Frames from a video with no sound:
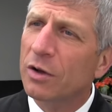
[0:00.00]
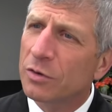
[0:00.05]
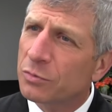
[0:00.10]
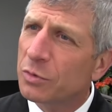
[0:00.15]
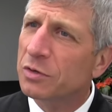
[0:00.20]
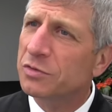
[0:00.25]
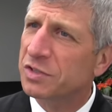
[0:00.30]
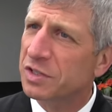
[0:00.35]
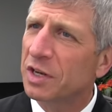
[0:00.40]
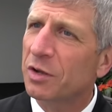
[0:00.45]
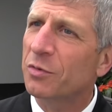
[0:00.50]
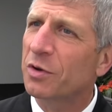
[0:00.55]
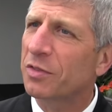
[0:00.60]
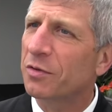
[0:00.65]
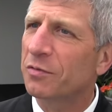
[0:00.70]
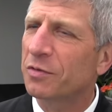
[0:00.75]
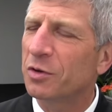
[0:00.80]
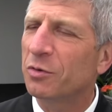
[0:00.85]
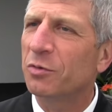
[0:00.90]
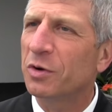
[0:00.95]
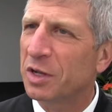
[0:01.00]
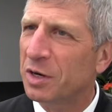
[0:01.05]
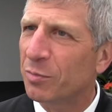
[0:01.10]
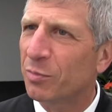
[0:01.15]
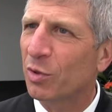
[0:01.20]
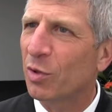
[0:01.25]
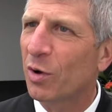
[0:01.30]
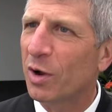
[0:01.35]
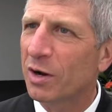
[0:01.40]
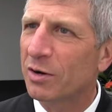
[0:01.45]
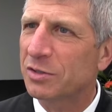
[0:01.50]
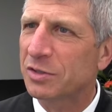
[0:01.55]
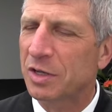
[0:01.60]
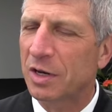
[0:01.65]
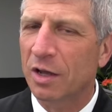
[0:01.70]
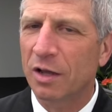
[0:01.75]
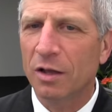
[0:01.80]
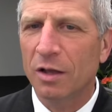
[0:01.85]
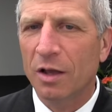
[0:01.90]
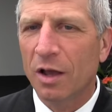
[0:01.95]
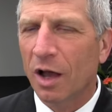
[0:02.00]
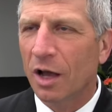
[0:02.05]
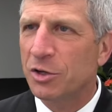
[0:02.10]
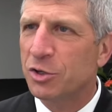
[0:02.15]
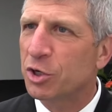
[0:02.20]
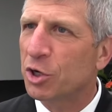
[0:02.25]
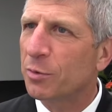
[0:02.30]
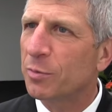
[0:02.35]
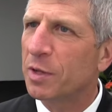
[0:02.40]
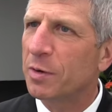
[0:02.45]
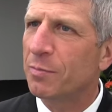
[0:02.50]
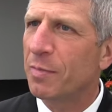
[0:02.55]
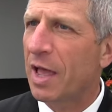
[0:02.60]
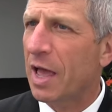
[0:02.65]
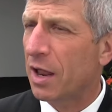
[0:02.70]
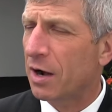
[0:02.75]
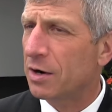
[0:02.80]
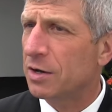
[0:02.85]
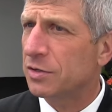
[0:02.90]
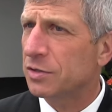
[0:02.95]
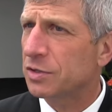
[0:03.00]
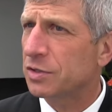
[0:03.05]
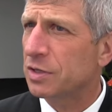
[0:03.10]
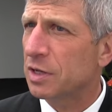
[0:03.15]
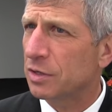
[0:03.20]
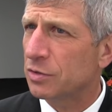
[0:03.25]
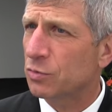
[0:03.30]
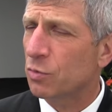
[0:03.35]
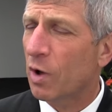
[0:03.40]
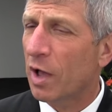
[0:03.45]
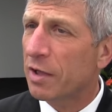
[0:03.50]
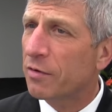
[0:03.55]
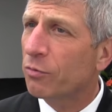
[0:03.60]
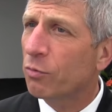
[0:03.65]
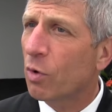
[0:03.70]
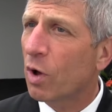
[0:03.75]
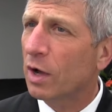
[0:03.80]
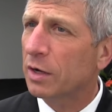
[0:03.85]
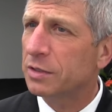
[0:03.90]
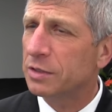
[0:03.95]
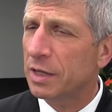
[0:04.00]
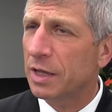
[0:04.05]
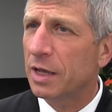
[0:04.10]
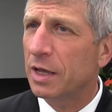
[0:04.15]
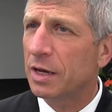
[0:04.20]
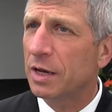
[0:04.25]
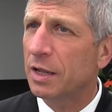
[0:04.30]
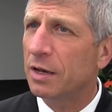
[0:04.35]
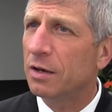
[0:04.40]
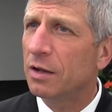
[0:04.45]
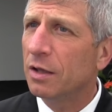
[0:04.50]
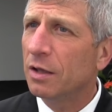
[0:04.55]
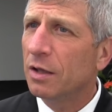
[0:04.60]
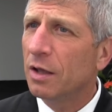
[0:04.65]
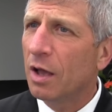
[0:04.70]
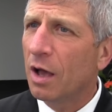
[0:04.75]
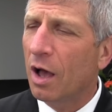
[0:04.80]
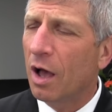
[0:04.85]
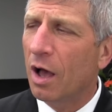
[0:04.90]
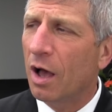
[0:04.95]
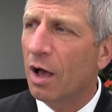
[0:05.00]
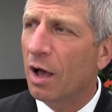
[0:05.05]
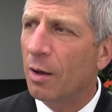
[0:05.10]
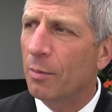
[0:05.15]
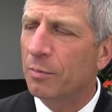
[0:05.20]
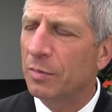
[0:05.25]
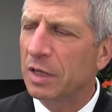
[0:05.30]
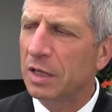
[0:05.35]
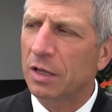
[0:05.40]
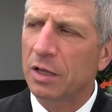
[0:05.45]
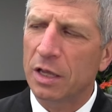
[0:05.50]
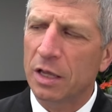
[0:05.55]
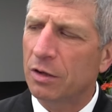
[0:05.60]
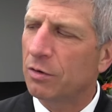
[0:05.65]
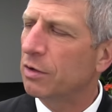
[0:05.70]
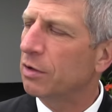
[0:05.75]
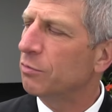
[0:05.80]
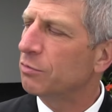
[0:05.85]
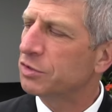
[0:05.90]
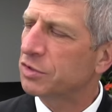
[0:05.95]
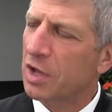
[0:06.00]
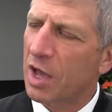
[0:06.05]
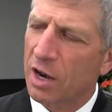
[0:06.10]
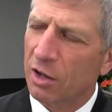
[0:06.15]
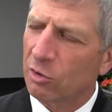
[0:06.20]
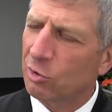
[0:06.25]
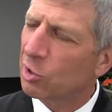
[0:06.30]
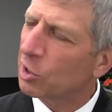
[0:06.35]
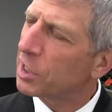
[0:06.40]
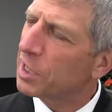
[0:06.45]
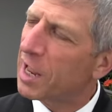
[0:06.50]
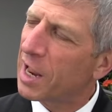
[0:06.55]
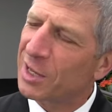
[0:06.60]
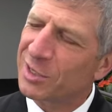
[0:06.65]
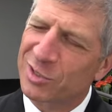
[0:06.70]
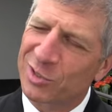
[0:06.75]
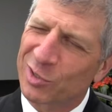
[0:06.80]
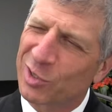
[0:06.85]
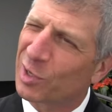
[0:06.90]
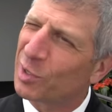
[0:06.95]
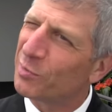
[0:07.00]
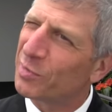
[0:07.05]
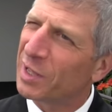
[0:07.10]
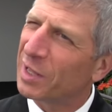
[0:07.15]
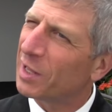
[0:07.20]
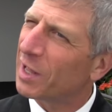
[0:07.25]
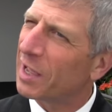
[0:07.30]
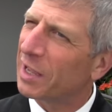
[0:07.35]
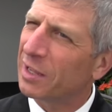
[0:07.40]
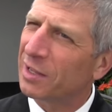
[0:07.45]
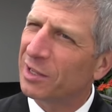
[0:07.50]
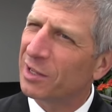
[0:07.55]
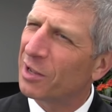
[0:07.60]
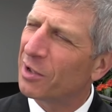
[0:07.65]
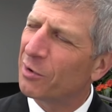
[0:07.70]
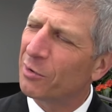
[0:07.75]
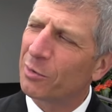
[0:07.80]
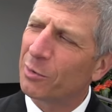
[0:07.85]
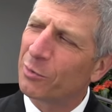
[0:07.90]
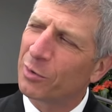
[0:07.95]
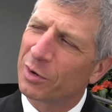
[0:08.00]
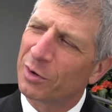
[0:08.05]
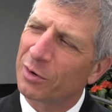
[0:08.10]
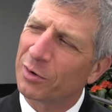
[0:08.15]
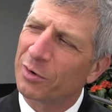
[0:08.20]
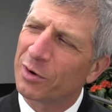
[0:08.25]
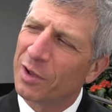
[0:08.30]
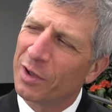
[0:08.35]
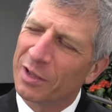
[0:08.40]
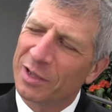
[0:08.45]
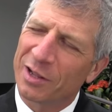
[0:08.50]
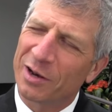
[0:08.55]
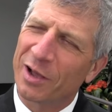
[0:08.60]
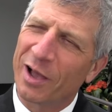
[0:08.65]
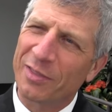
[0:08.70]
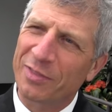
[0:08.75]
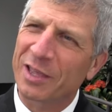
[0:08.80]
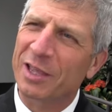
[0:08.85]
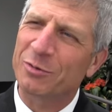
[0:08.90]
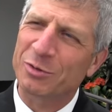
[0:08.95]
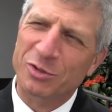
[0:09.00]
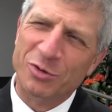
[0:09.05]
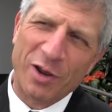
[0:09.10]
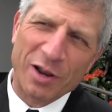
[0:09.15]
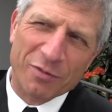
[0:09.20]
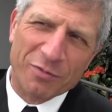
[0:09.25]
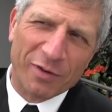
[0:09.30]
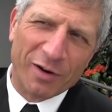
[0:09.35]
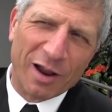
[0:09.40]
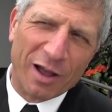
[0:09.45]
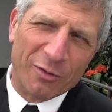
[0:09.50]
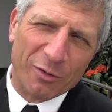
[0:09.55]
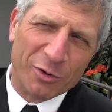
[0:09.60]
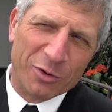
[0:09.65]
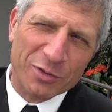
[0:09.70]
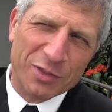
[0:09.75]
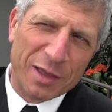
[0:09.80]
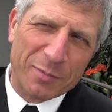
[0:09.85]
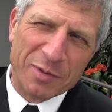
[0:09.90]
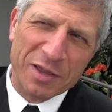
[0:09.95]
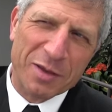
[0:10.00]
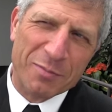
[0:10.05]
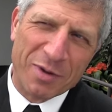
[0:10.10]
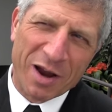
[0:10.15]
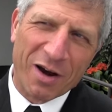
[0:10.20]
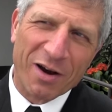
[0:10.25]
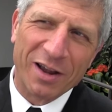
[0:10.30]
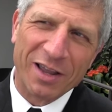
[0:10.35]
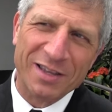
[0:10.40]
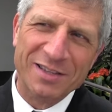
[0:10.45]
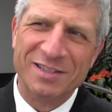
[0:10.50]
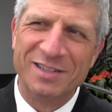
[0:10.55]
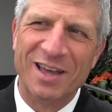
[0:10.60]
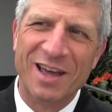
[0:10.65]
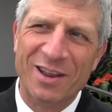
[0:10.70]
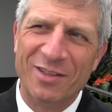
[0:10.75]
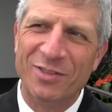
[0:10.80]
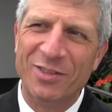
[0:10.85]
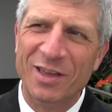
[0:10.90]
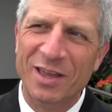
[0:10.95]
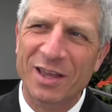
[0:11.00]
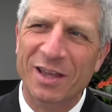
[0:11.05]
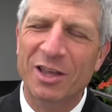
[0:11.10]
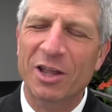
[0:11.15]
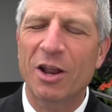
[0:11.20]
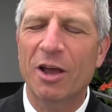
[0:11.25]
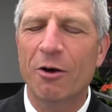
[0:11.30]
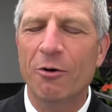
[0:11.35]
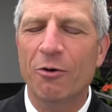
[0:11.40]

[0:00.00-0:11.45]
We were sitting with a few redeployers, and a German man and his wife walked in, and he was kind of looking at us a little bit like, I wonder, I think he was trying to figure out, could they be Americans kind of thing,